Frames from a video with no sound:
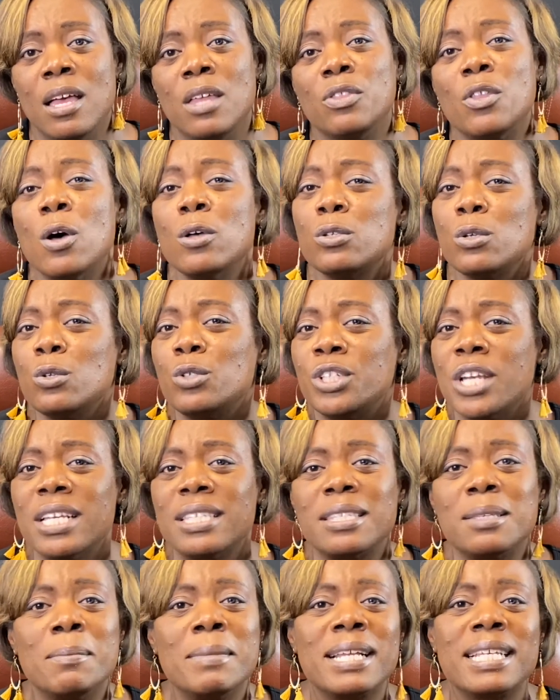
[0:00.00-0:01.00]
Those are
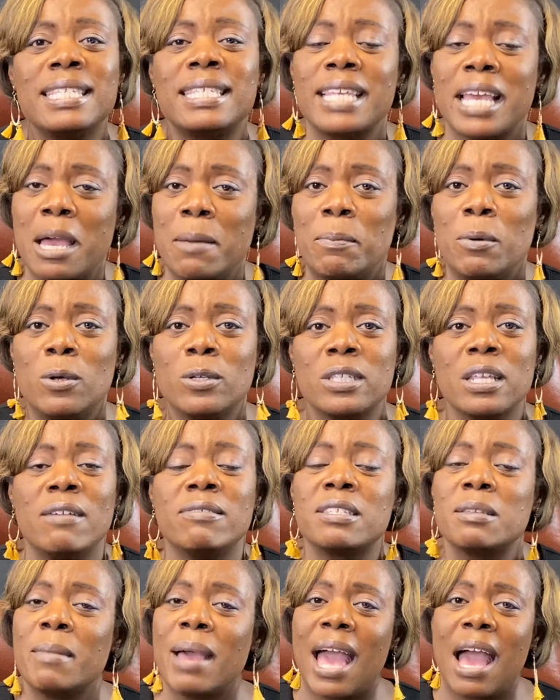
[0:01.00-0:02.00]
just some examples of
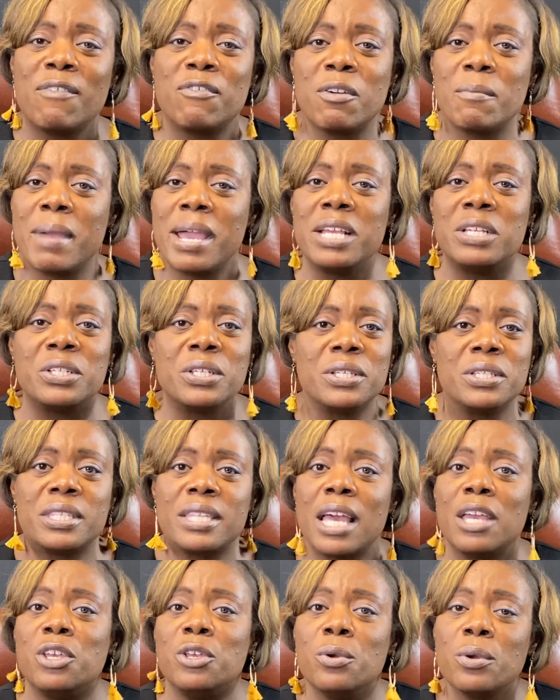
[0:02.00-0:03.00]
some affirmations
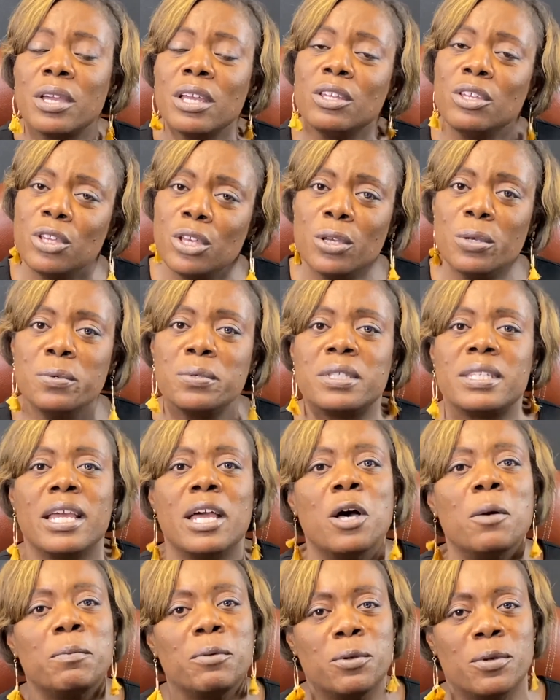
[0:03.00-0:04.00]
that you can use to
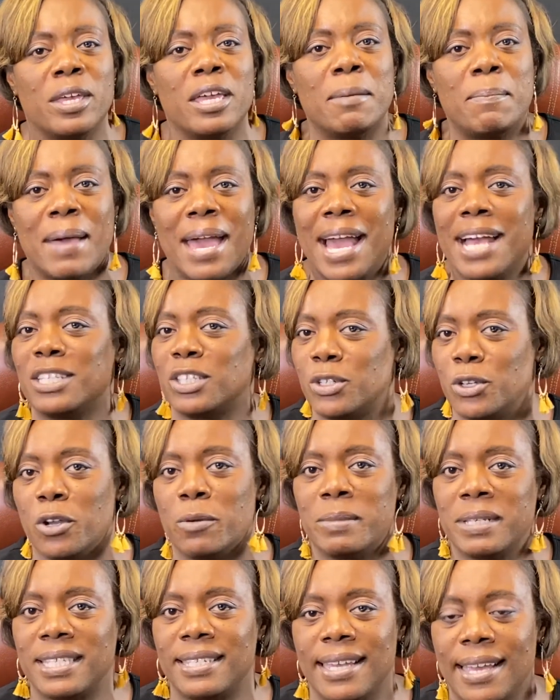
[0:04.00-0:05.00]
help you get past your
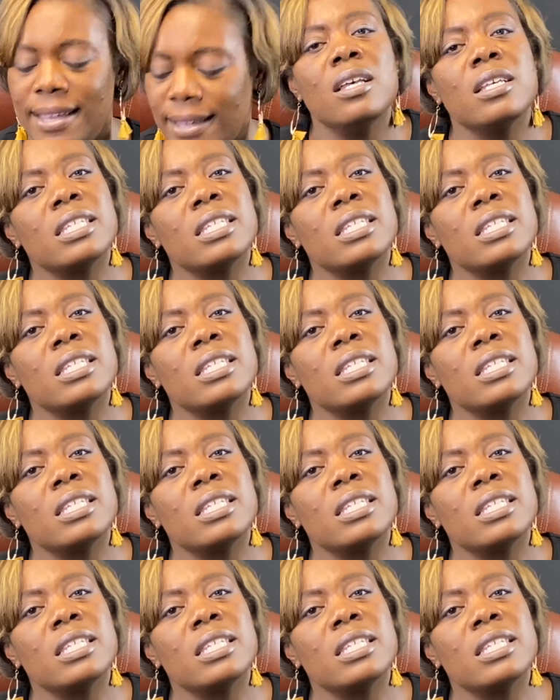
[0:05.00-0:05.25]
mistake.